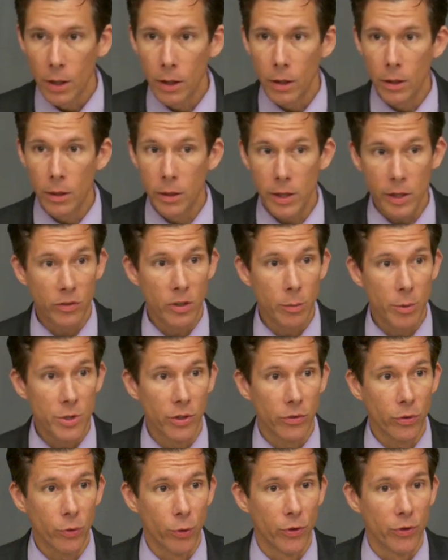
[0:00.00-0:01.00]
These
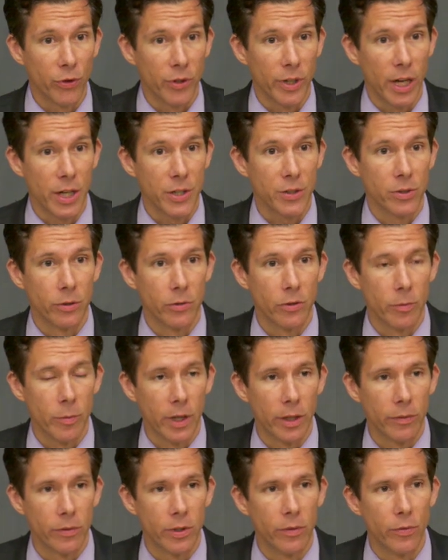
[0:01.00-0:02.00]
images of Christian nationalism
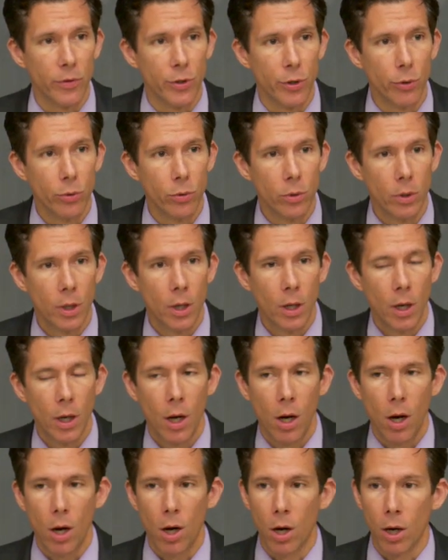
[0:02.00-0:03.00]
that I've given you
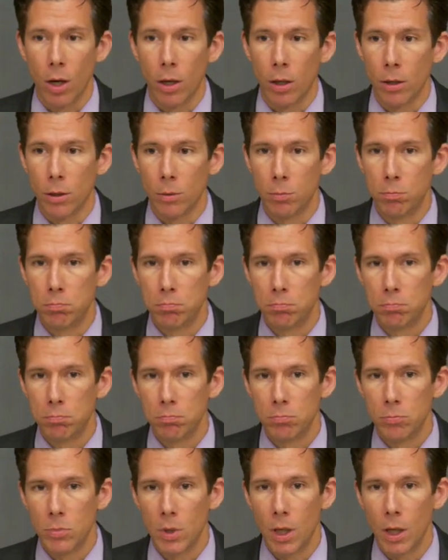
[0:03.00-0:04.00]
are
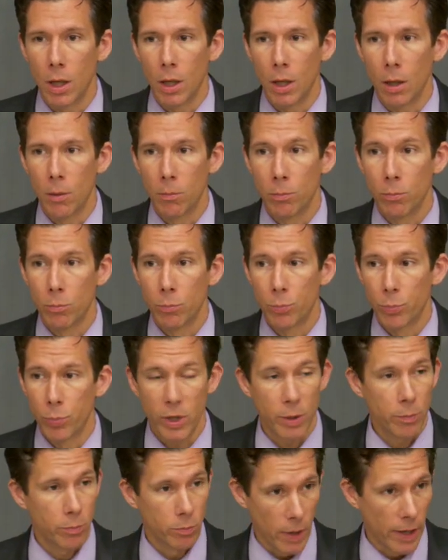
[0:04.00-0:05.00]
uh,
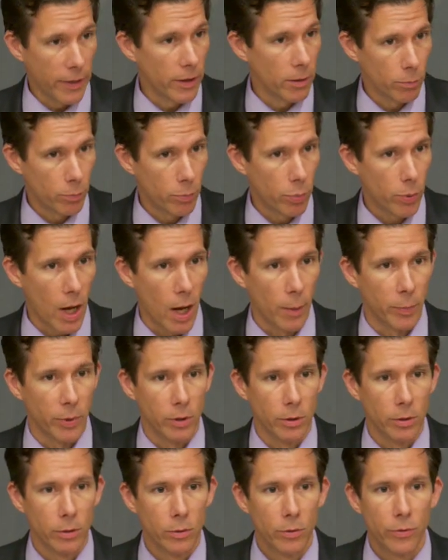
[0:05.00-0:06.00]
pretty, I think,
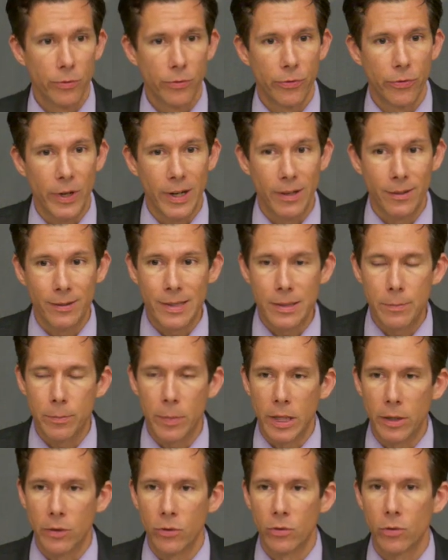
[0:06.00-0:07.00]
popular, fairly
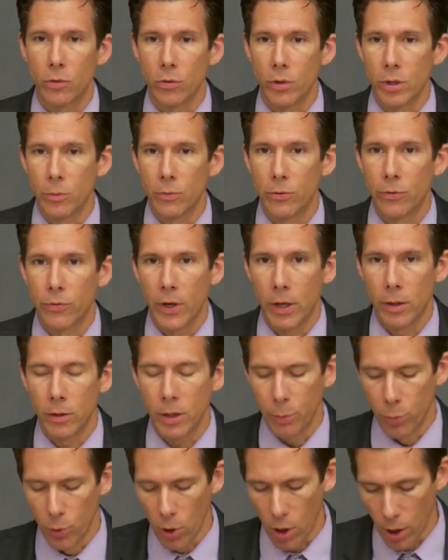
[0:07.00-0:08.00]
mainstream,
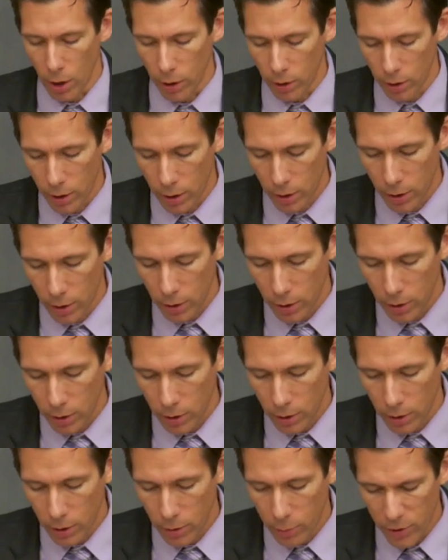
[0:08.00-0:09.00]
fairly broad,
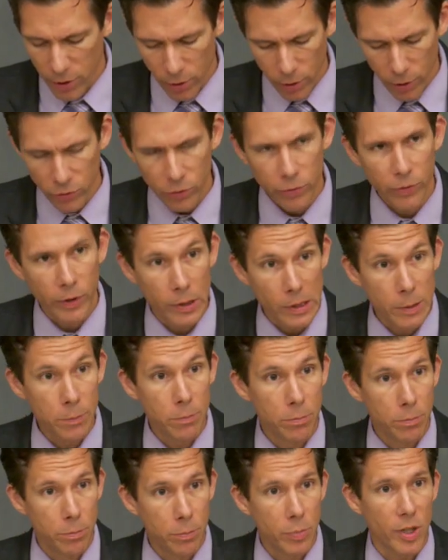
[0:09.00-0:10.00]
but they're also fairly
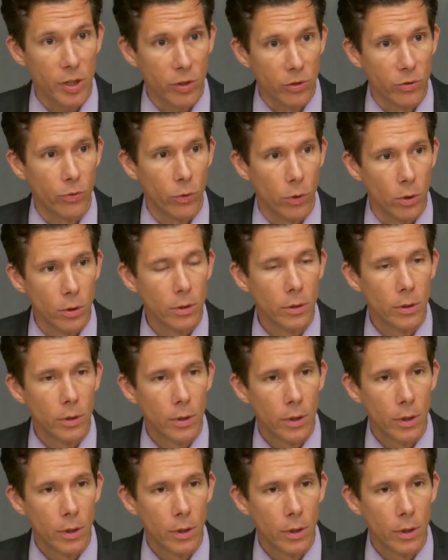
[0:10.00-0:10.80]
peaceful.